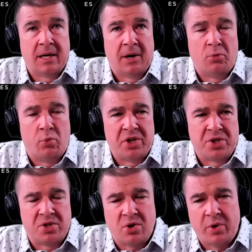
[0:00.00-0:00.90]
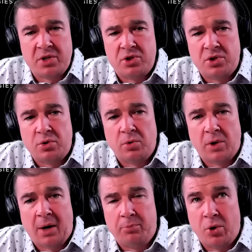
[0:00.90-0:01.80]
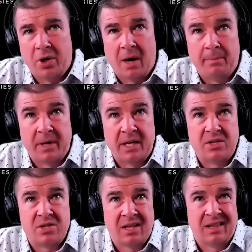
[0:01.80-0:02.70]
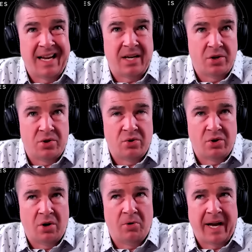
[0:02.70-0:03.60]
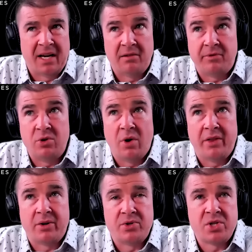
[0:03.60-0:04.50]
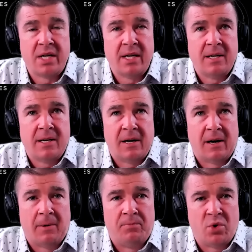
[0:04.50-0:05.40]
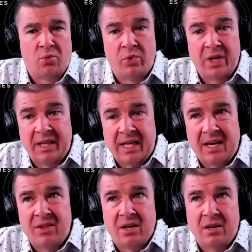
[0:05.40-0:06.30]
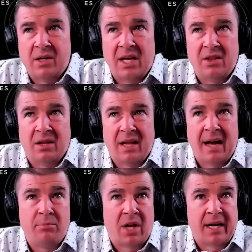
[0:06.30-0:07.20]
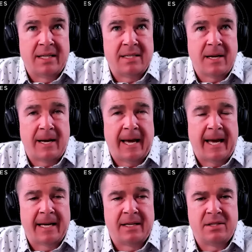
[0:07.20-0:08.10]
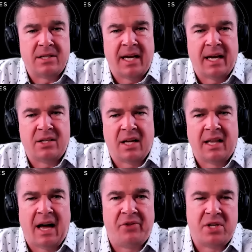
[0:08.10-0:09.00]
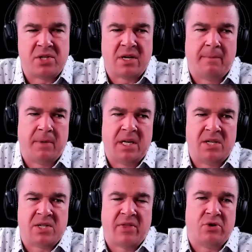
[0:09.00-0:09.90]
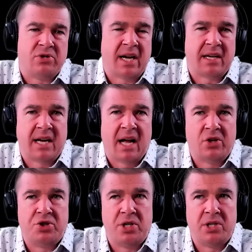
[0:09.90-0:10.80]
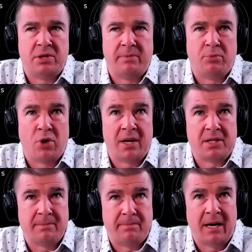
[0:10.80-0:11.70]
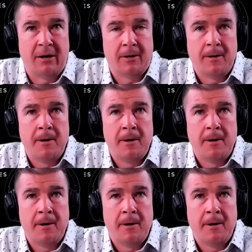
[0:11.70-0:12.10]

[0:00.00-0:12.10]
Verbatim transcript: uh, which is going to uh, put companies like Aduro and a few others um, really in the in the limelight and and allow these companies and their technology to be brought to bear